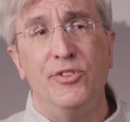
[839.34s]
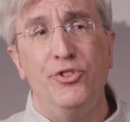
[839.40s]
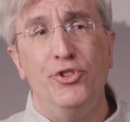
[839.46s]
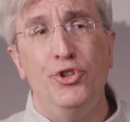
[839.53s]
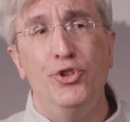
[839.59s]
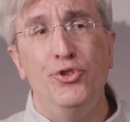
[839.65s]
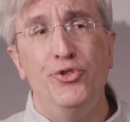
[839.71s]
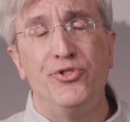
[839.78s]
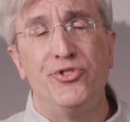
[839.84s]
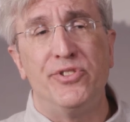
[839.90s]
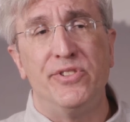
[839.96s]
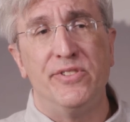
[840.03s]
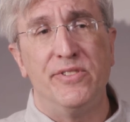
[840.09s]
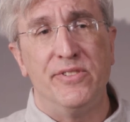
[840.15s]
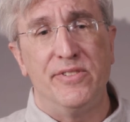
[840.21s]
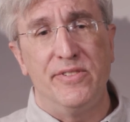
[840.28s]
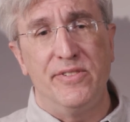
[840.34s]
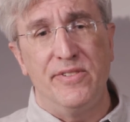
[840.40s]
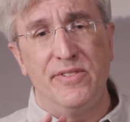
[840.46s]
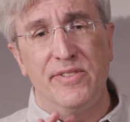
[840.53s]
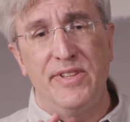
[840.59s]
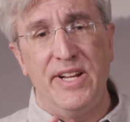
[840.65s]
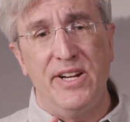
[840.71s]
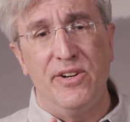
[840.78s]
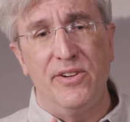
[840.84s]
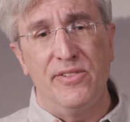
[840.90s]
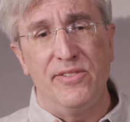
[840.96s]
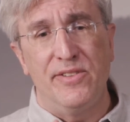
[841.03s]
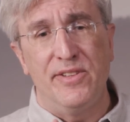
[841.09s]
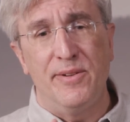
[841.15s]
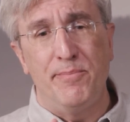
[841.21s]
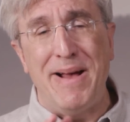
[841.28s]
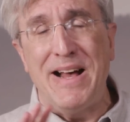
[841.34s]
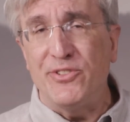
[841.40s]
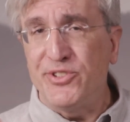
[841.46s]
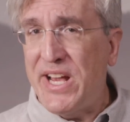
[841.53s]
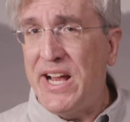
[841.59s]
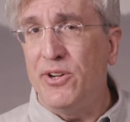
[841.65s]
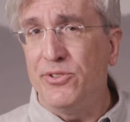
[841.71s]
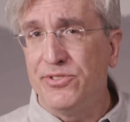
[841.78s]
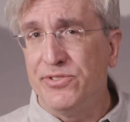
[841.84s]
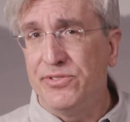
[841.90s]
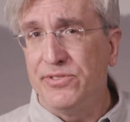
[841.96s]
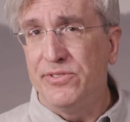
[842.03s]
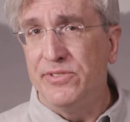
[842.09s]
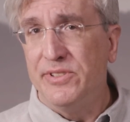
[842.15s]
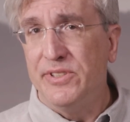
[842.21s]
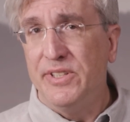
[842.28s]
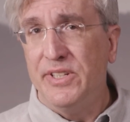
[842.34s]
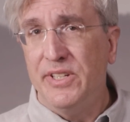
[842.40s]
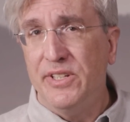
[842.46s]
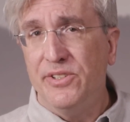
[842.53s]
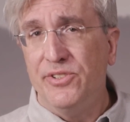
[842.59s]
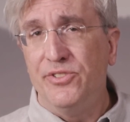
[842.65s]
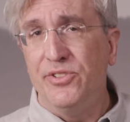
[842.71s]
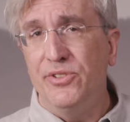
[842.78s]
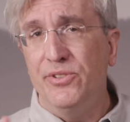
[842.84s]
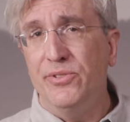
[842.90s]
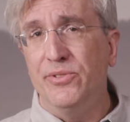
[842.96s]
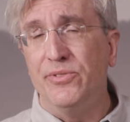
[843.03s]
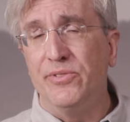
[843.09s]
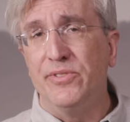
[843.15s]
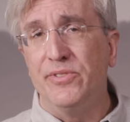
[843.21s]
used the mouse house to